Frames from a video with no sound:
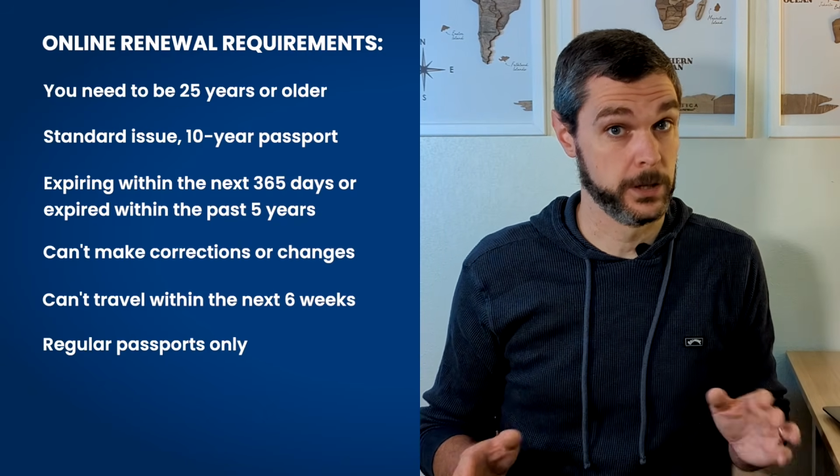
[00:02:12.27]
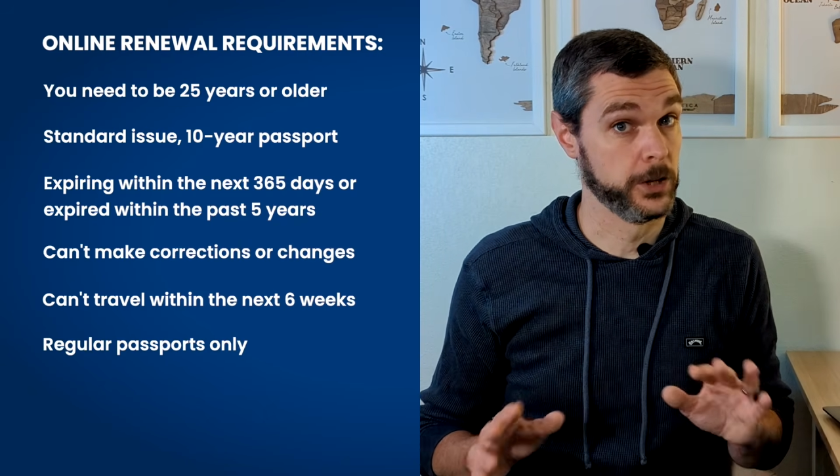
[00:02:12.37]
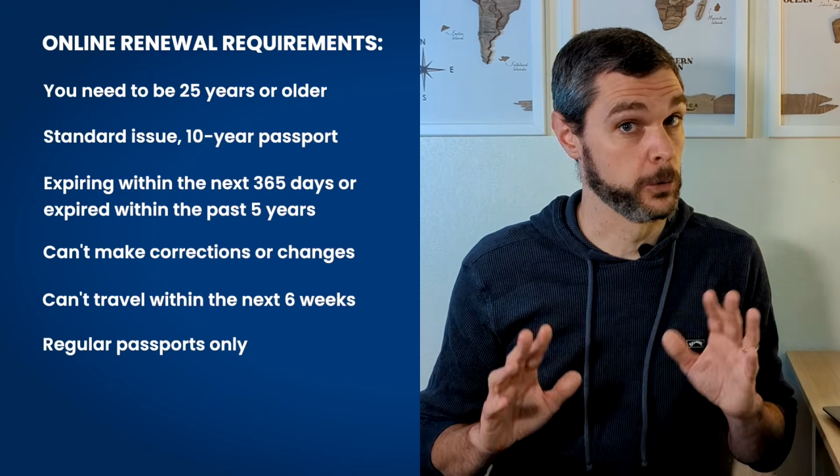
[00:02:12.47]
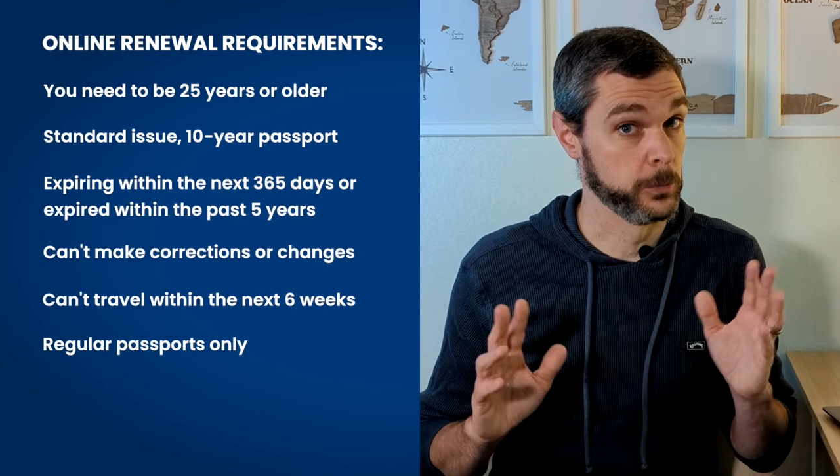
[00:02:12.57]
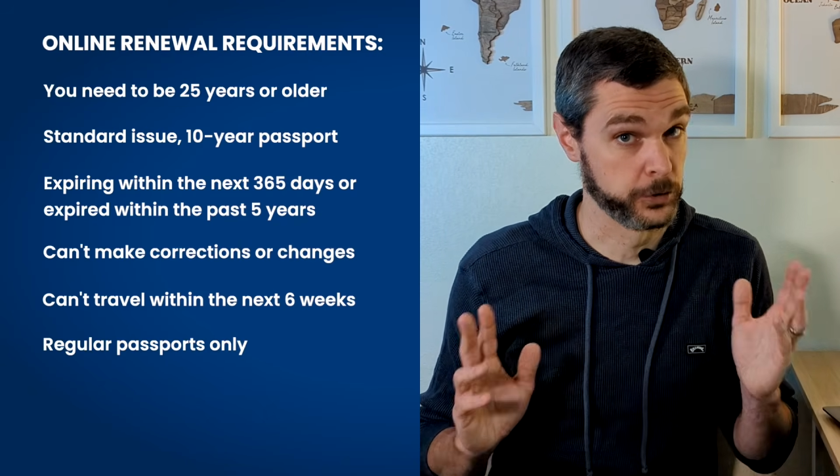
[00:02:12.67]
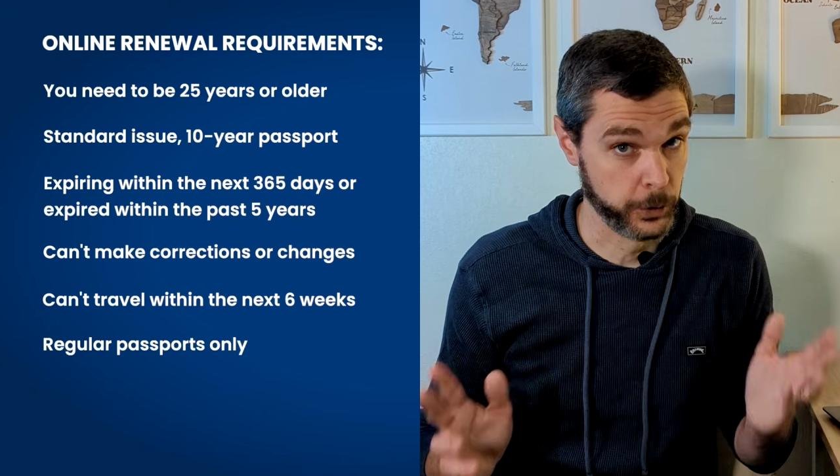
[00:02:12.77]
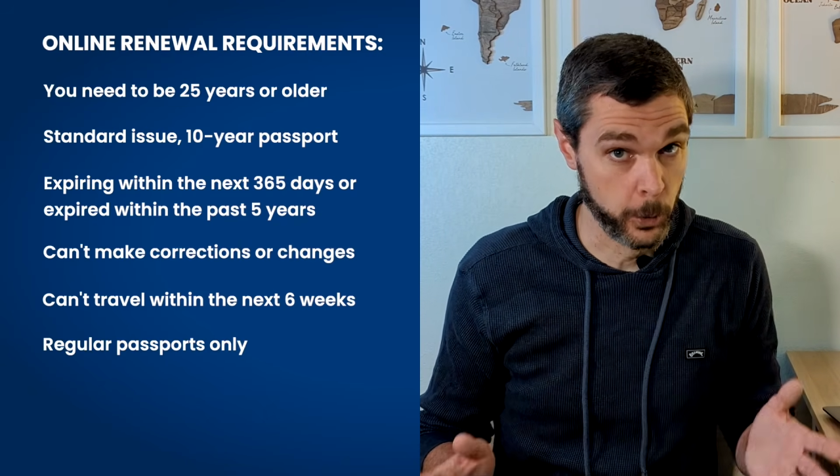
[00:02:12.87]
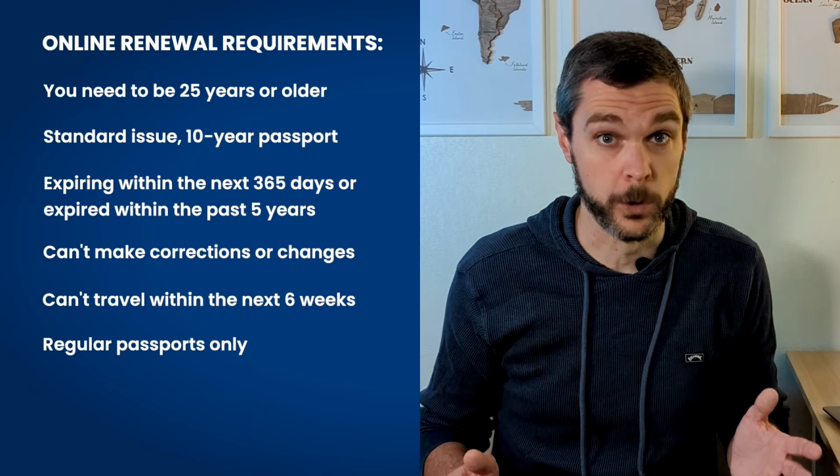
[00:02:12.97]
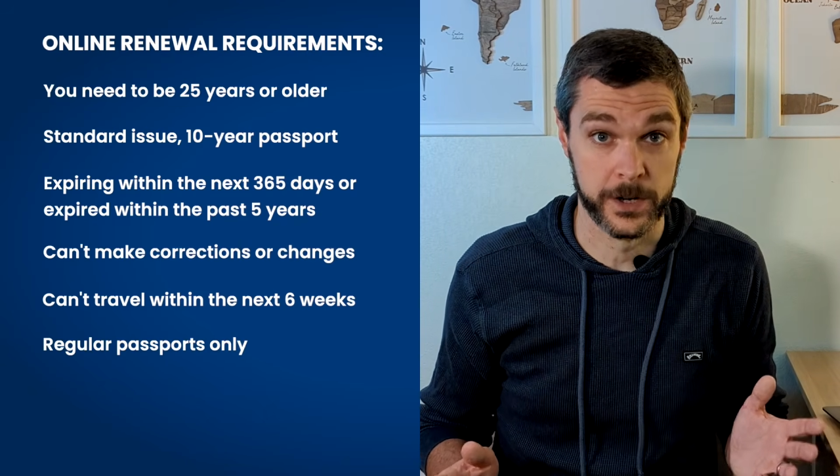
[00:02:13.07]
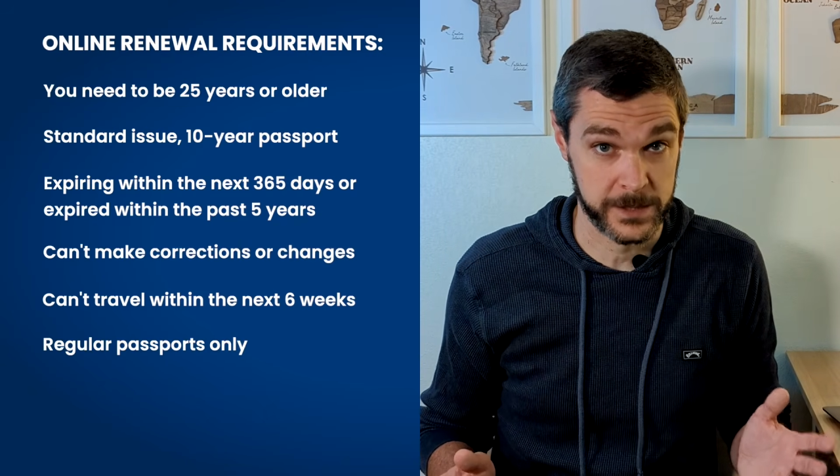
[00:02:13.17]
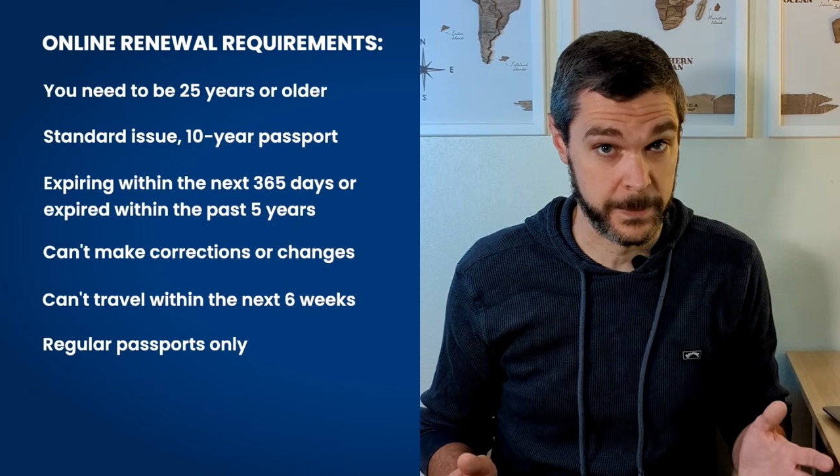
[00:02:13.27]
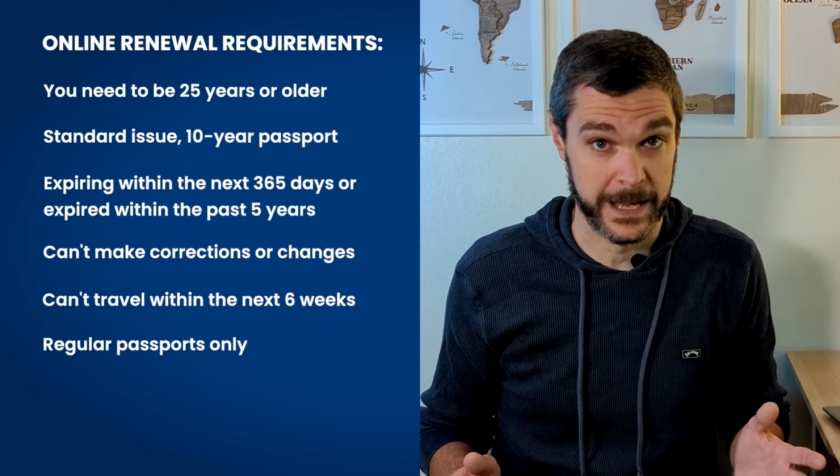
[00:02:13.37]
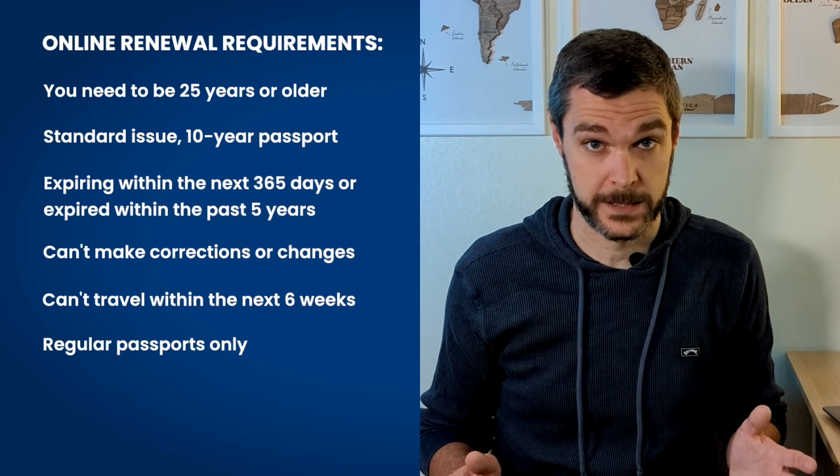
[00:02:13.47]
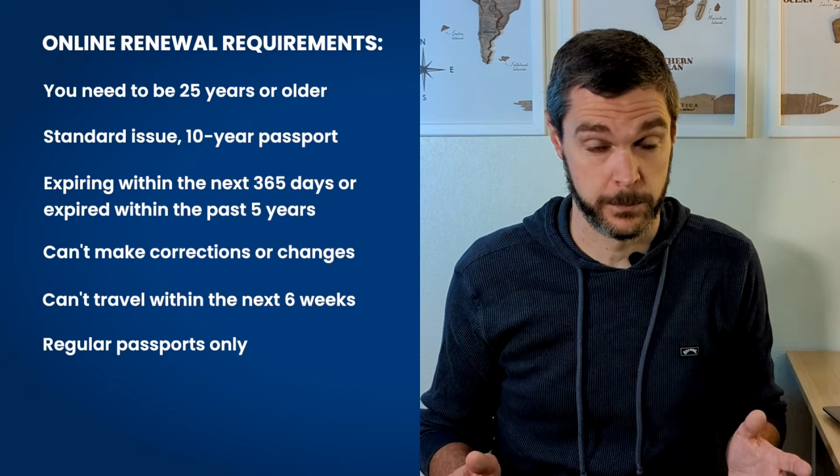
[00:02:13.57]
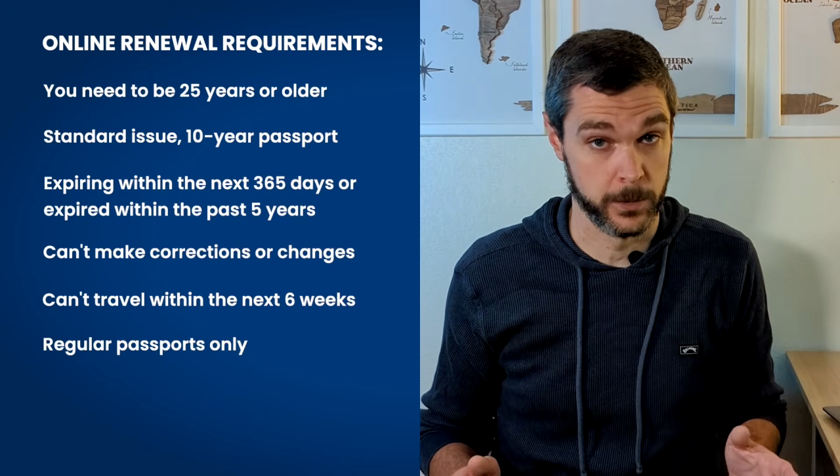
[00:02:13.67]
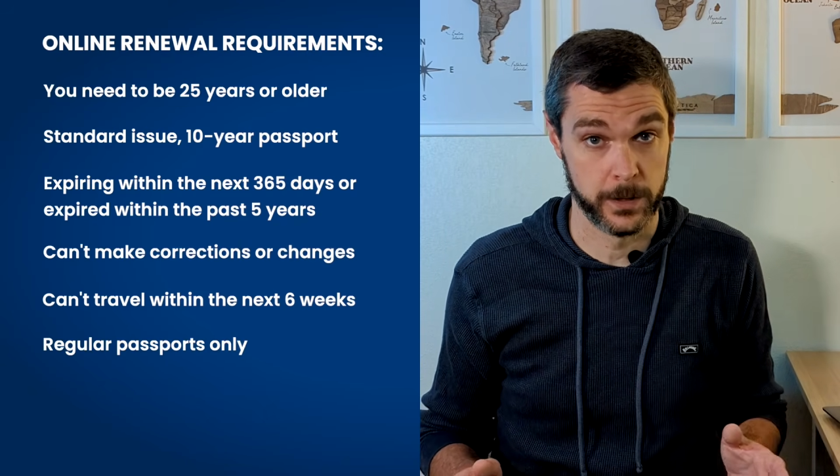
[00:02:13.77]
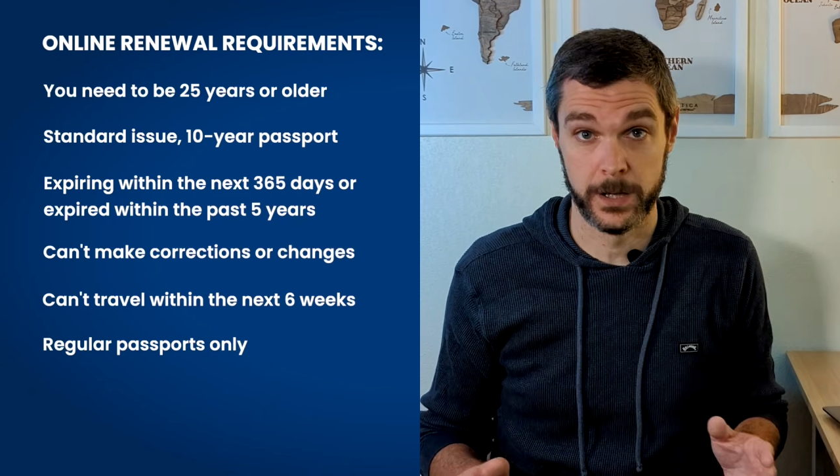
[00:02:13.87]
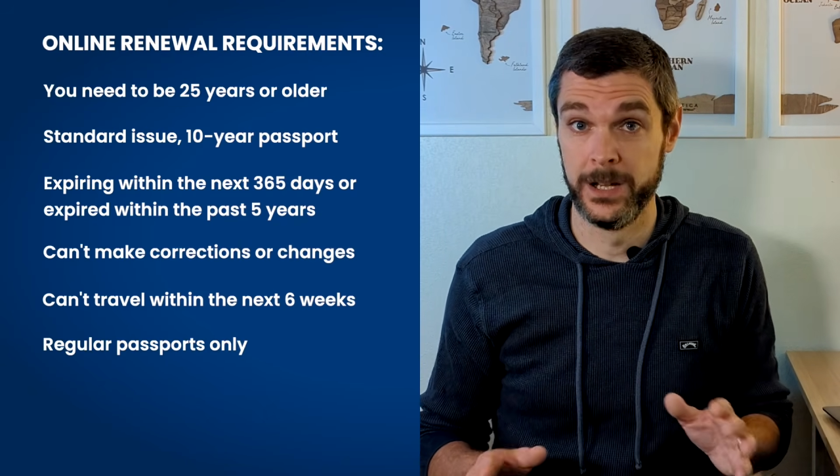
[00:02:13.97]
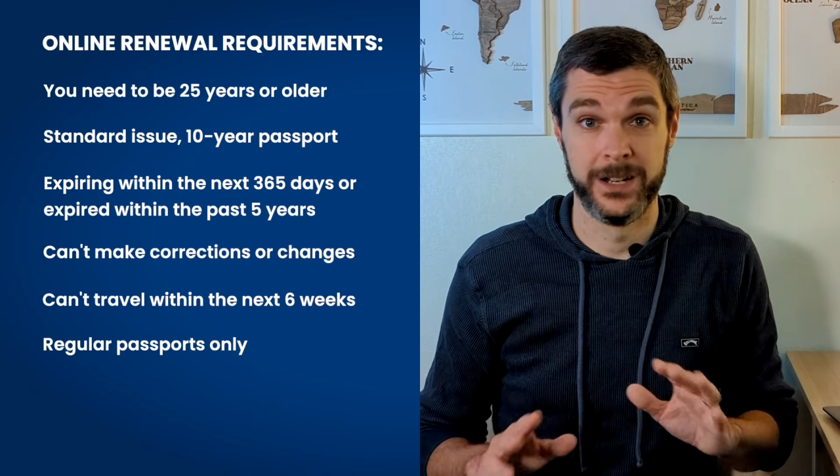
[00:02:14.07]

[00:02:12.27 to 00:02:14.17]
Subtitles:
a normal tourist passport.